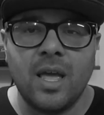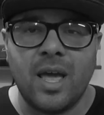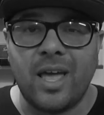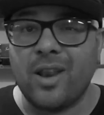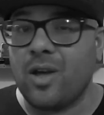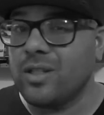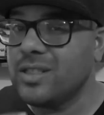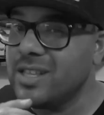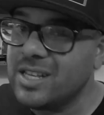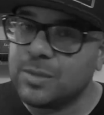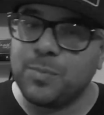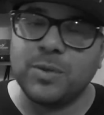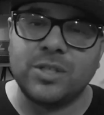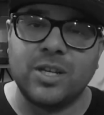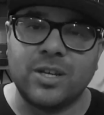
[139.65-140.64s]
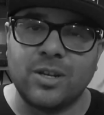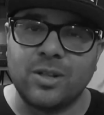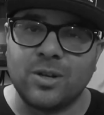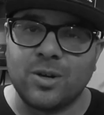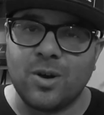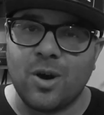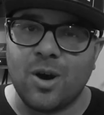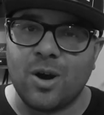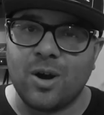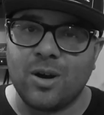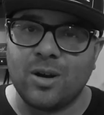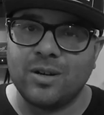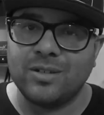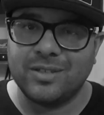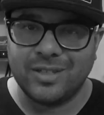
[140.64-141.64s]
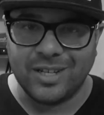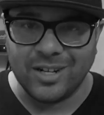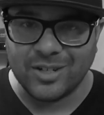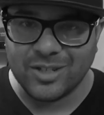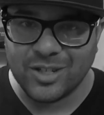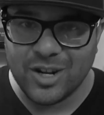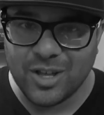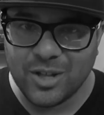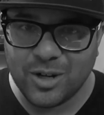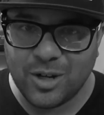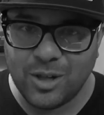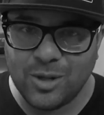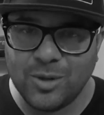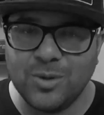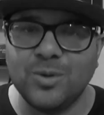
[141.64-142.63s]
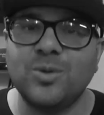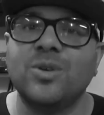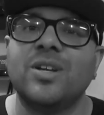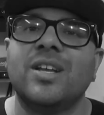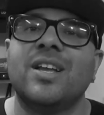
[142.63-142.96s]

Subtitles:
And on this particular car, here's another clue.